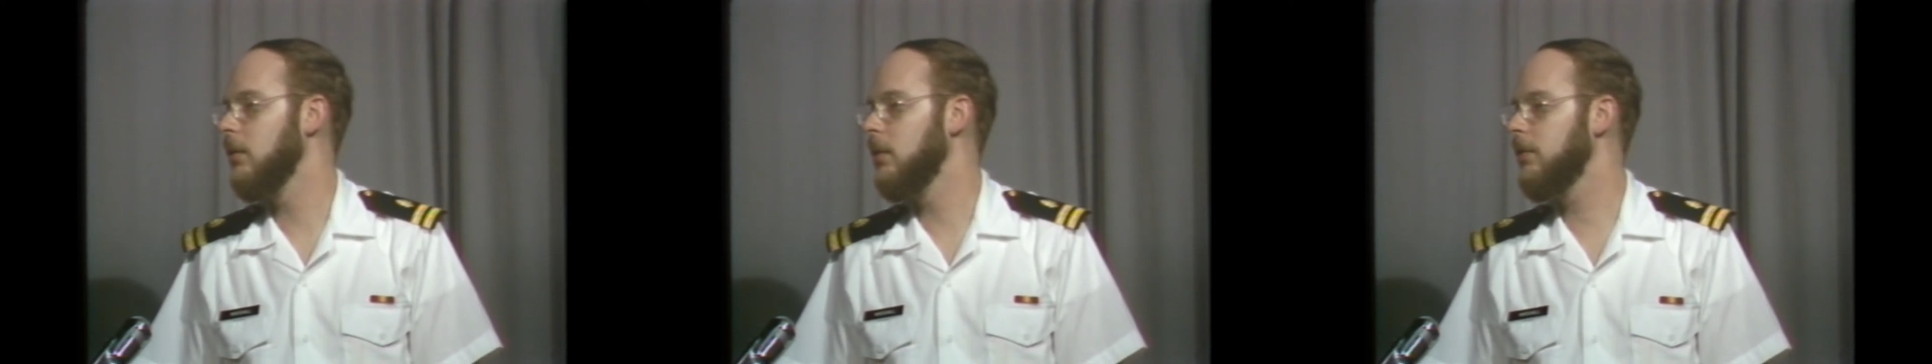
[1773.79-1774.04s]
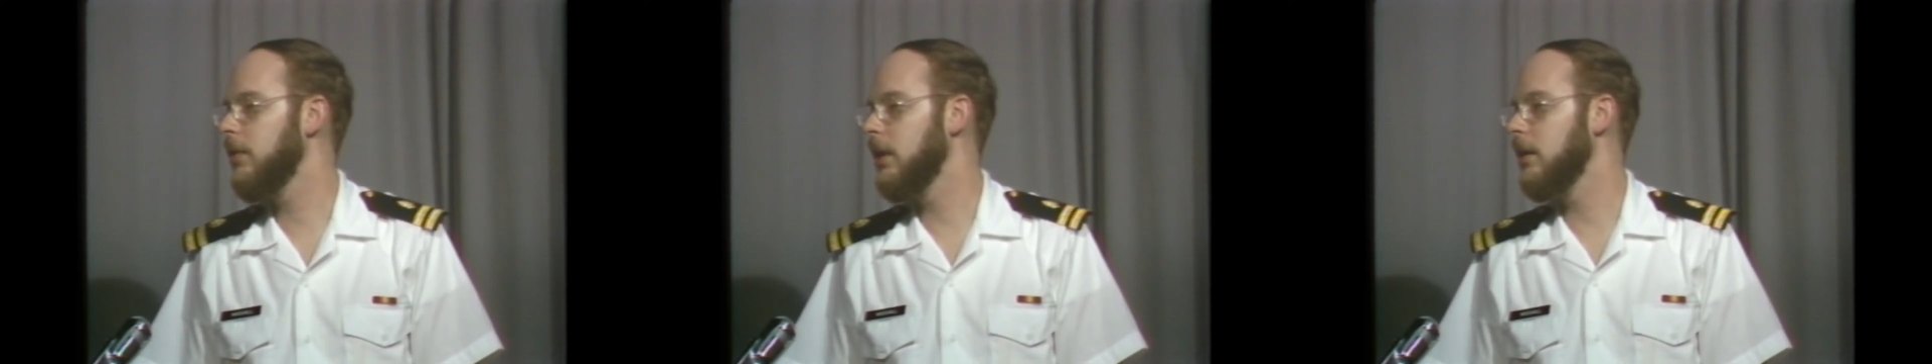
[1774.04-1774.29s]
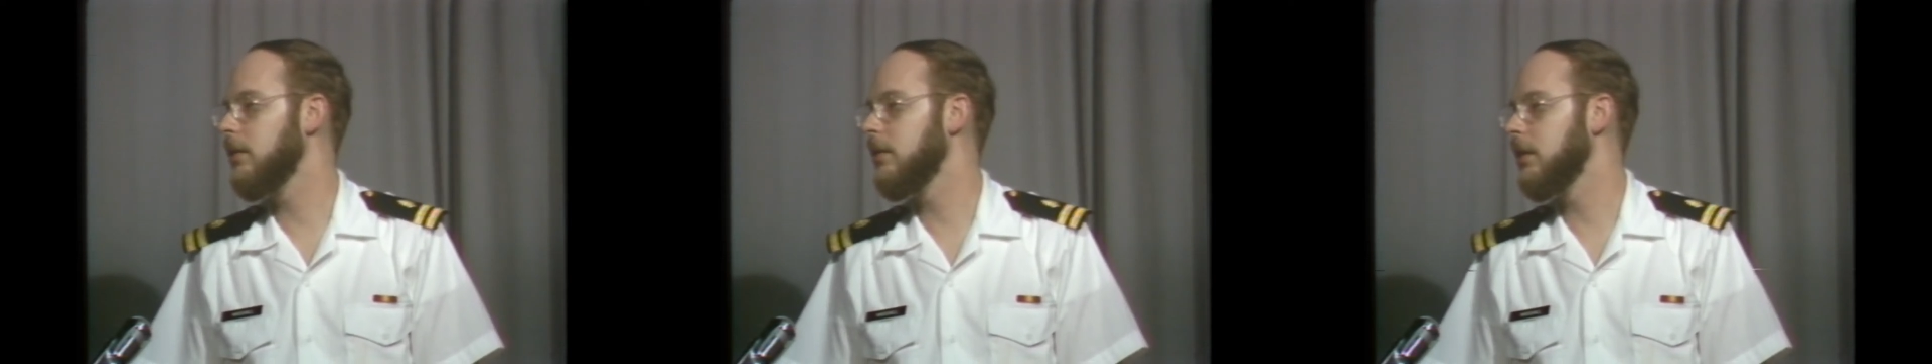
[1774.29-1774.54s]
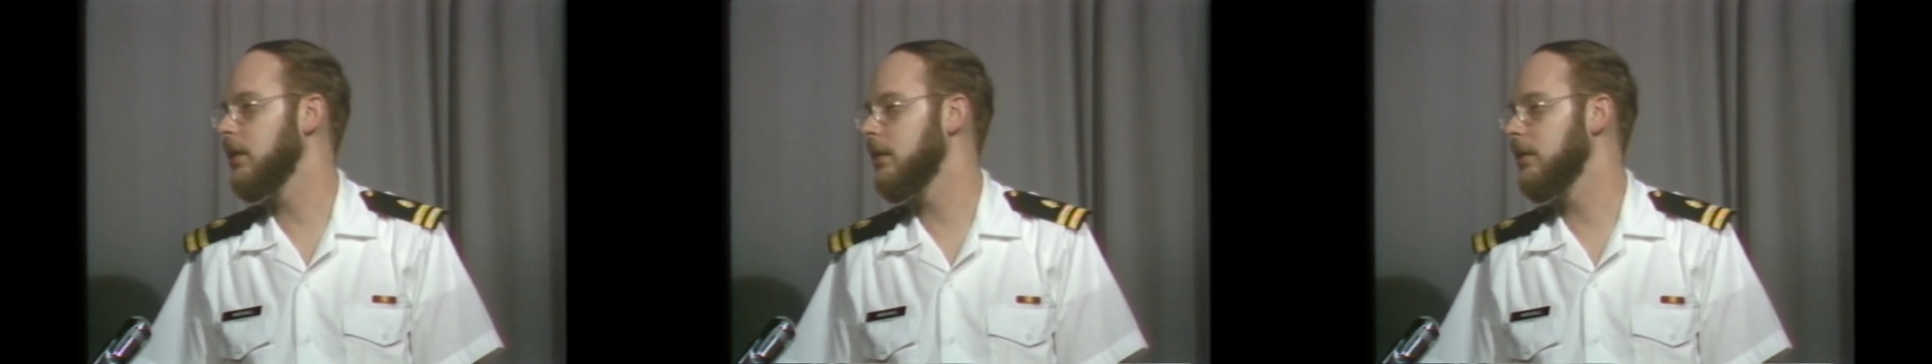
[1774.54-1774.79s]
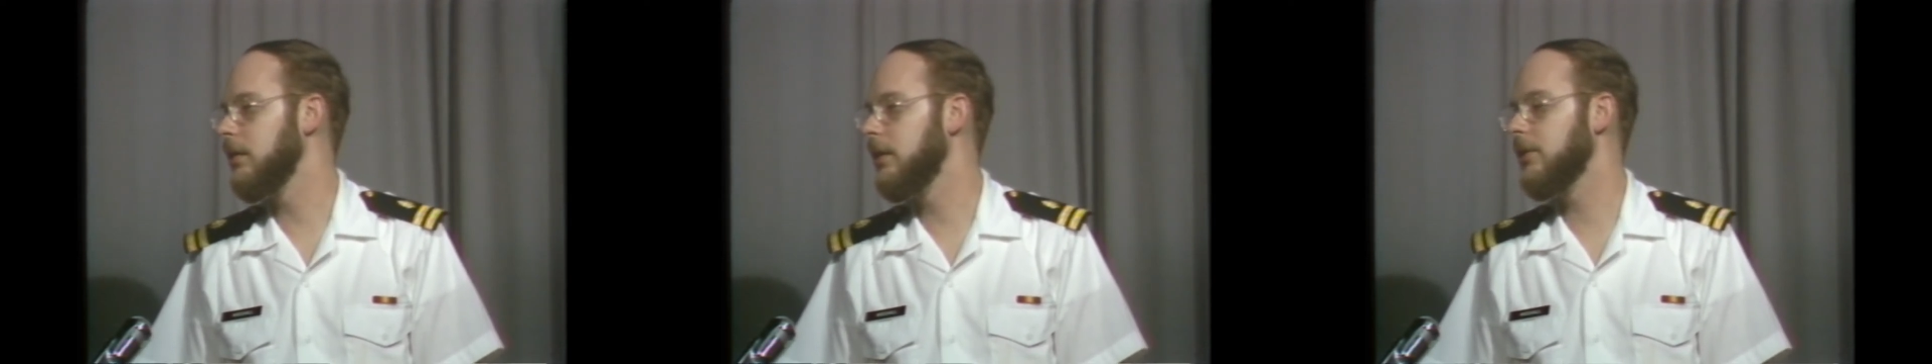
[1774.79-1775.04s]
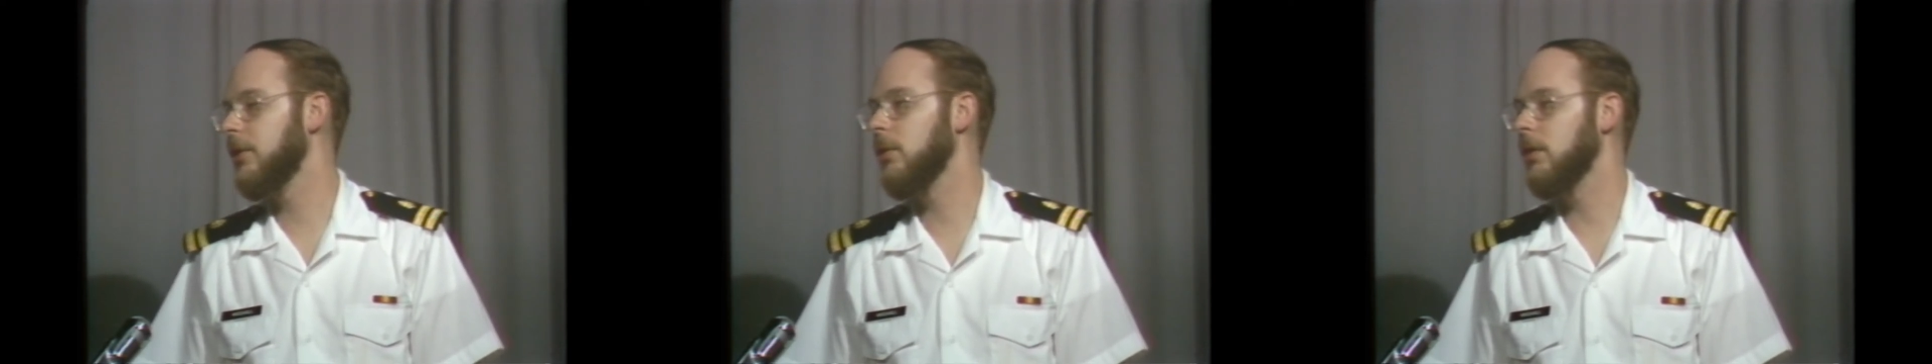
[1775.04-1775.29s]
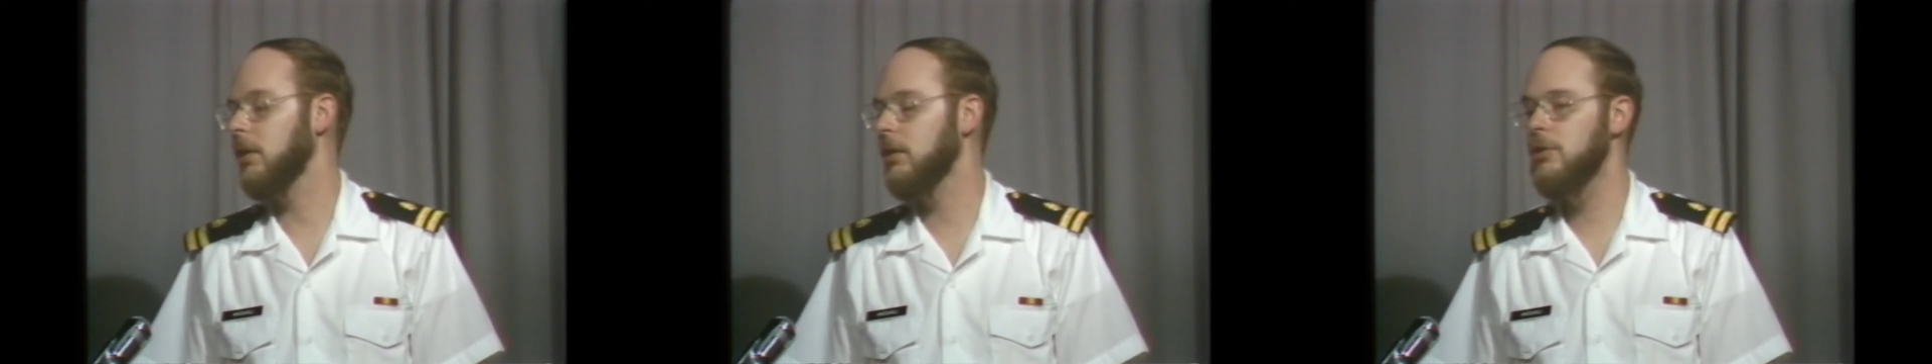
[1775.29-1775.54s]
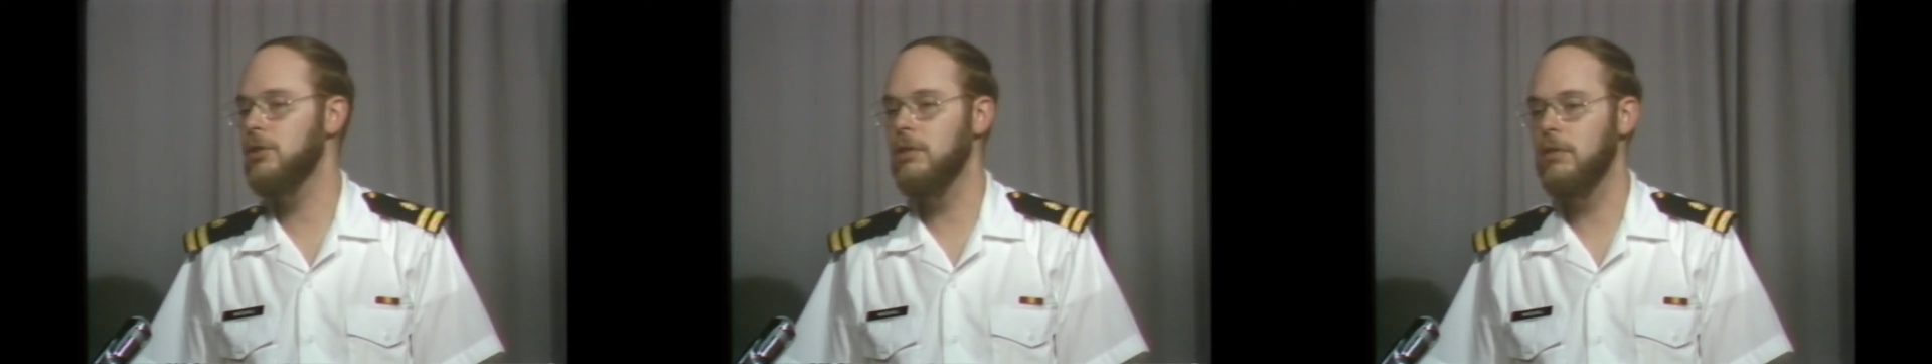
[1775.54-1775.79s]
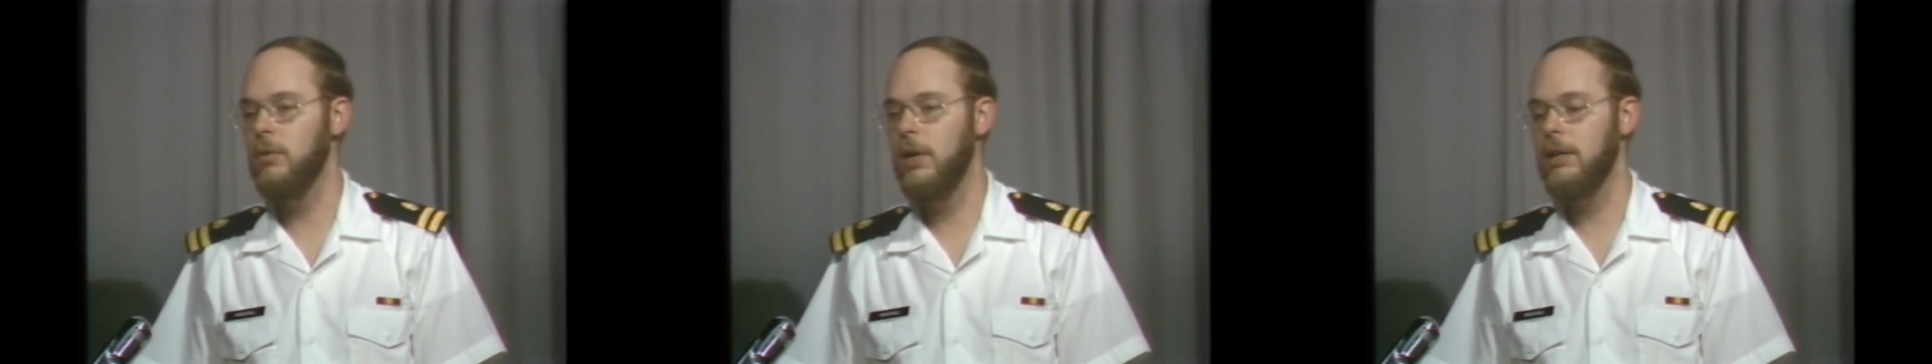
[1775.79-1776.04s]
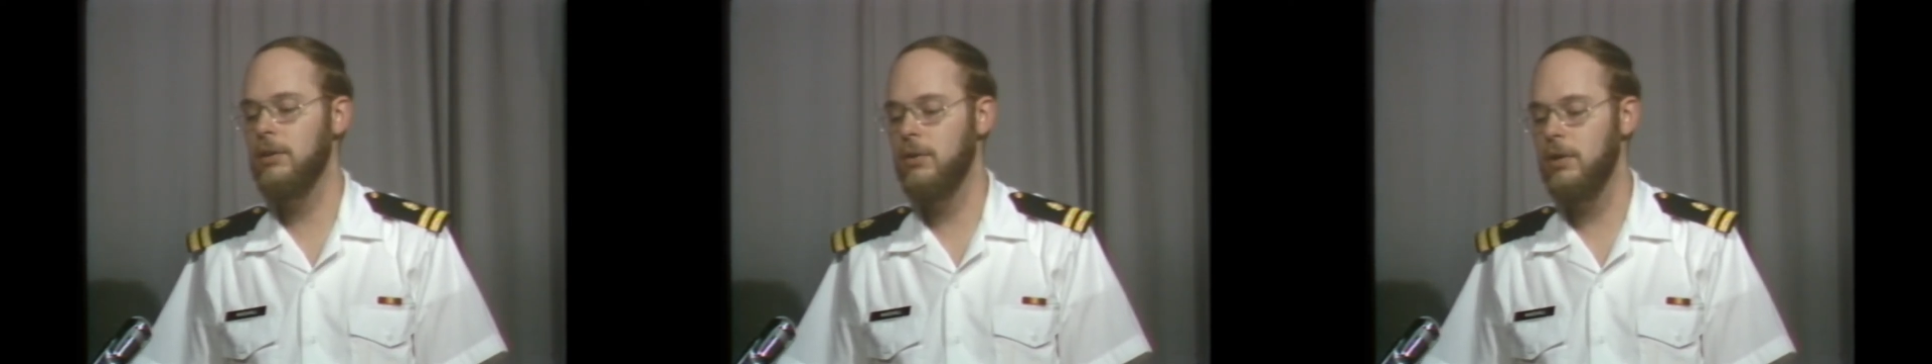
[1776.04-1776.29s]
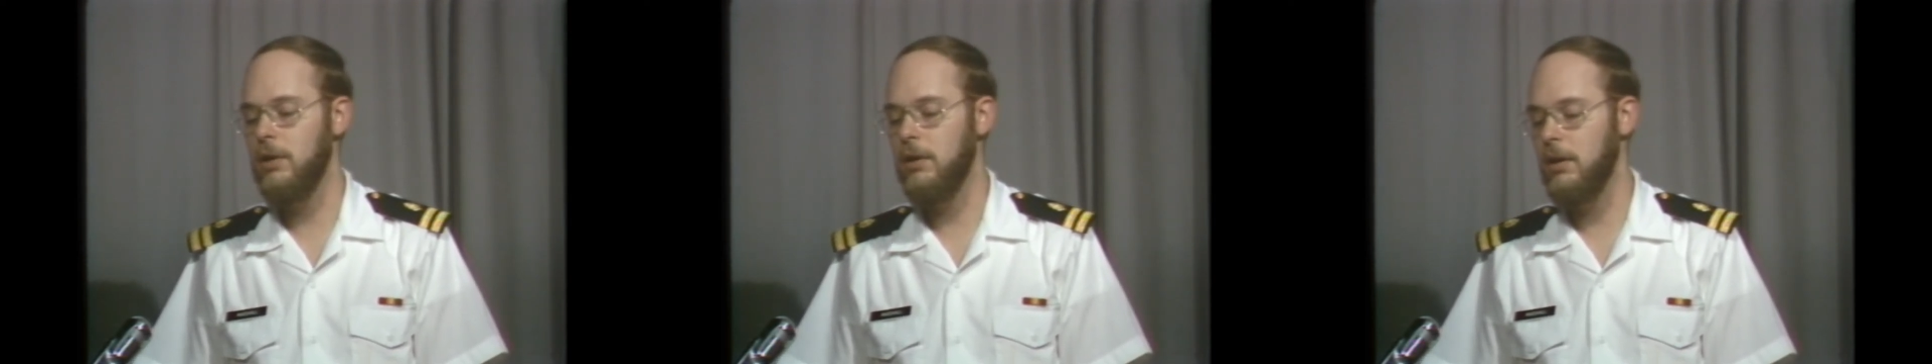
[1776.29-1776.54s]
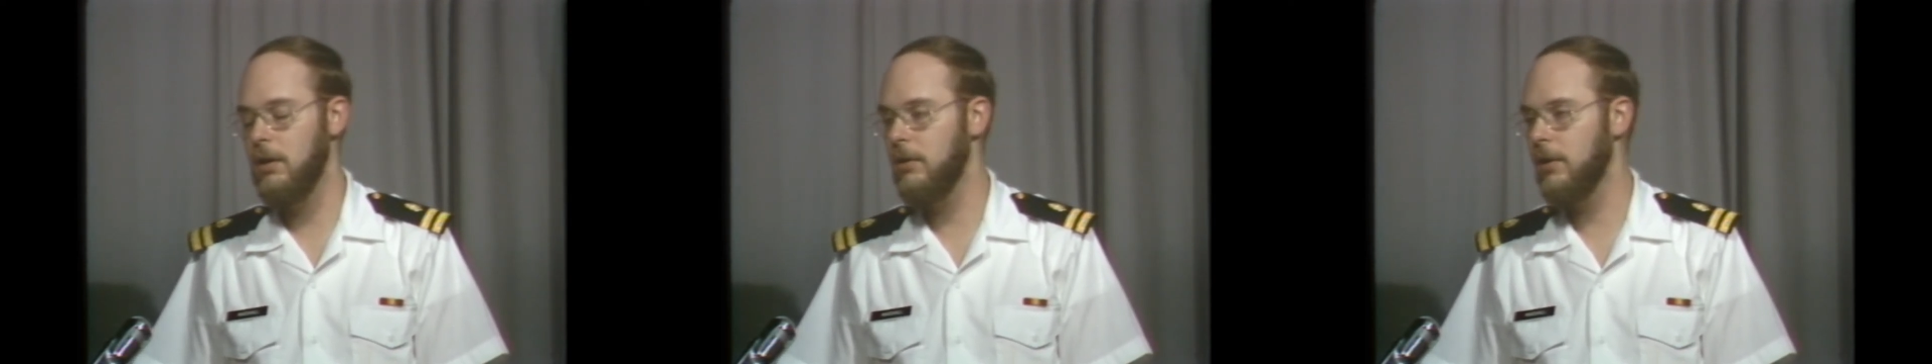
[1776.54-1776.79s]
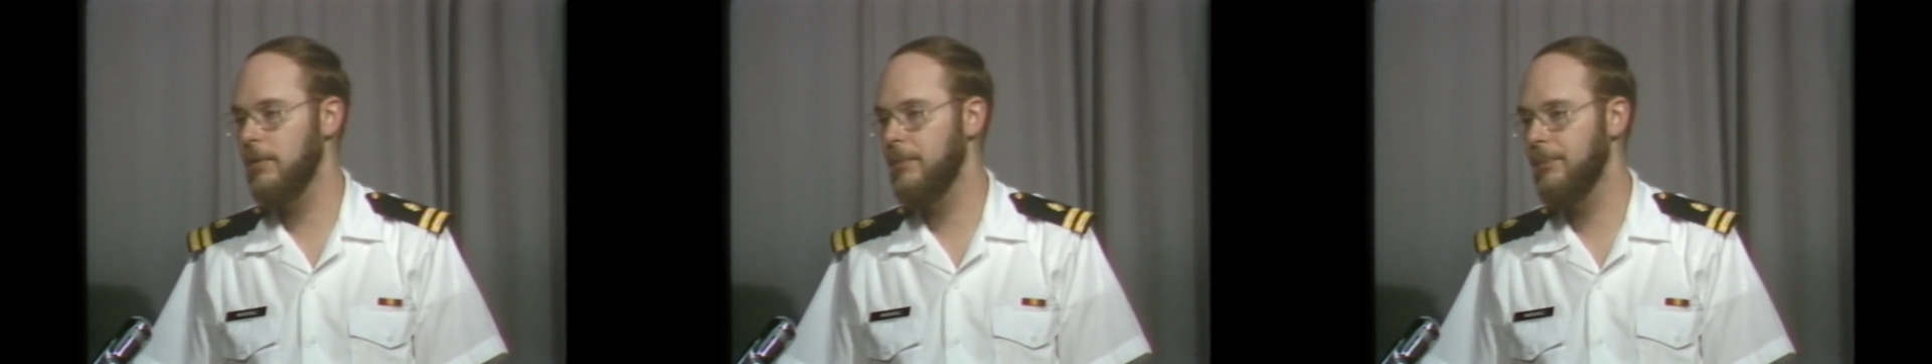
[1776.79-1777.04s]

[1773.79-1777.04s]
we found uh, near total occlusion of a right coronary artery.